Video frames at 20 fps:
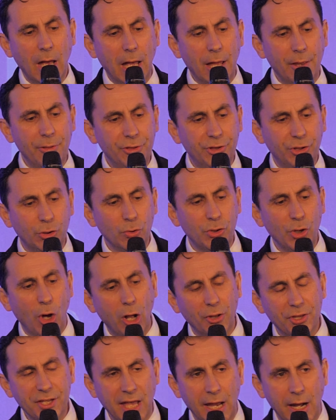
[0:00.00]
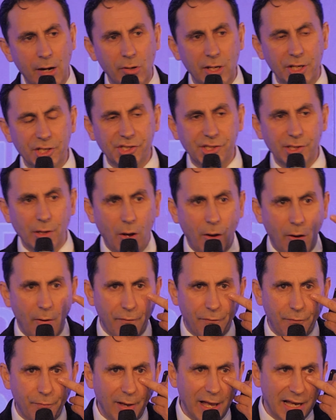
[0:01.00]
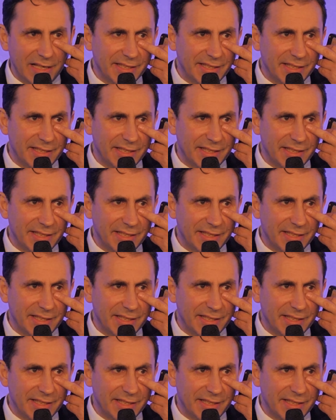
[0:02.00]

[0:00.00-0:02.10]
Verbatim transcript: and to the, all the areas of